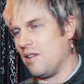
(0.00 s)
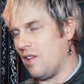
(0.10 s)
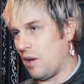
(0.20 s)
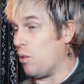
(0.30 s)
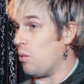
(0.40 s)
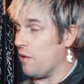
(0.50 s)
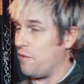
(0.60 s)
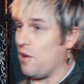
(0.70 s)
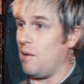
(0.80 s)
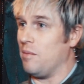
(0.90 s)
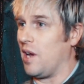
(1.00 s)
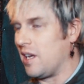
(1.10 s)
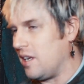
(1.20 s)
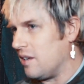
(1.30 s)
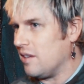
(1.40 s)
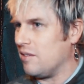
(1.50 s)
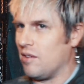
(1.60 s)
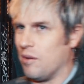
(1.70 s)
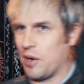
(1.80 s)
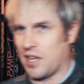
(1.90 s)
Like where we're from, like
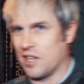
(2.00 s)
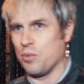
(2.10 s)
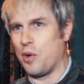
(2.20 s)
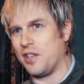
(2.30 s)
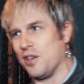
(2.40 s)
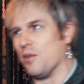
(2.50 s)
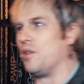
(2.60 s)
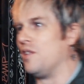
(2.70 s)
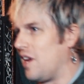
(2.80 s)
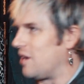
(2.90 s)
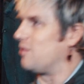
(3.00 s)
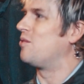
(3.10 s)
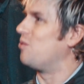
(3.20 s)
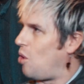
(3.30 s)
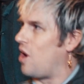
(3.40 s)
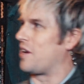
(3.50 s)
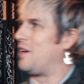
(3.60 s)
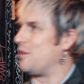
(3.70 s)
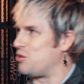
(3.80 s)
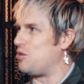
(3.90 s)
when it gets winter, when you're like walking
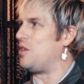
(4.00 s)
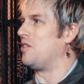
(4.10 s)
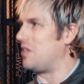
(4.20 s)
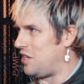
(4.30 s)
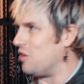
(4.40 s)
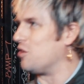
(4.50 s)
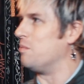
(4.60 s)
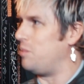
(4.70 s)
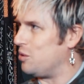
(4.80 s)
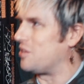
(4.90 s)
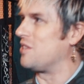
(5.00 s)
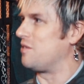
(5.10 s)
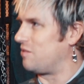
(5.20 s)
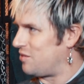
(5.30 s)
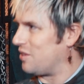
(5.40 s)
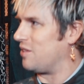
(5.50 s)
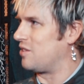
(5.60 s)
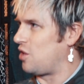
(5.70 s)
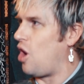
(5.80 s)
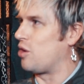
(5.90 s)
down the street, you can hear your boots because the
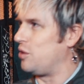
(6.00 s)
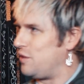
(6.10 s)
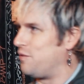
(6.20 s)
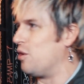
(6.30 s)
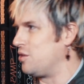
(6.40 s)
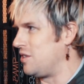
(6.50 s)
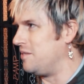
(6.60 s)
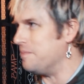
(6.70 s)
concrete's frozen.